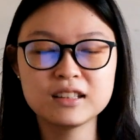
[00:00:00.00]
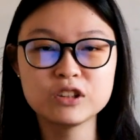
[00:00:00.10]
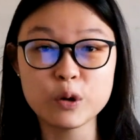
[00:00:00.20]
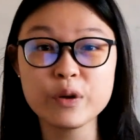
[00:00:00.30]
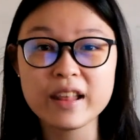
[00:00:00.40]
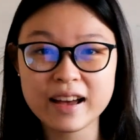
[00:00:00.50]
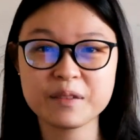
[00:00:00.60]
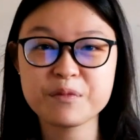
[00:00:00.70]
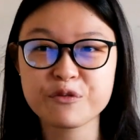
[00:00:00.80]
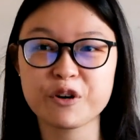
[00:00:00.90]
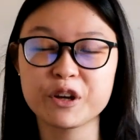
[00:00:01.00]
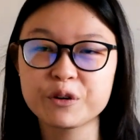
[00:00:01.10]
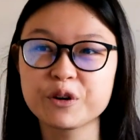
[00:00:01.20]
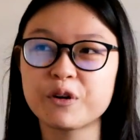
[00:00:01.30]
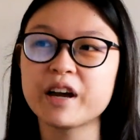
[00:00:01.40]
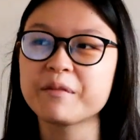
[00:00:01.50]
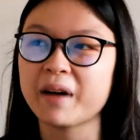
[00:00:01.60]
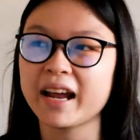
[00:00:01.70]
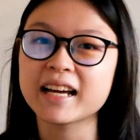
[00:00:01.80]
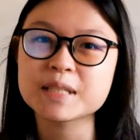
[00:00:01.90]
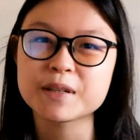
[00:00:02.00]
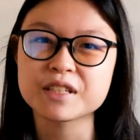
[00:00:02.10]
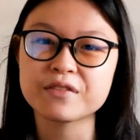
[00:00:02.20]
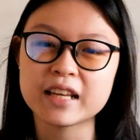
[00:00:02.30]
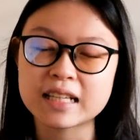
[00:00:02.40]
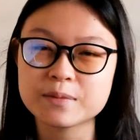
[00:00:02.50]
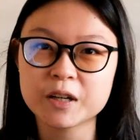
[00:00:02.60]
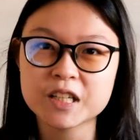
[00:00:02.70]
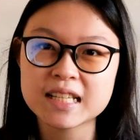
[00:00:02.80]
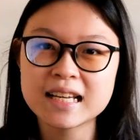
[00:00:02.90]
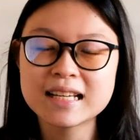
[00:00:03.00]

know that before you go and buy expensive things, because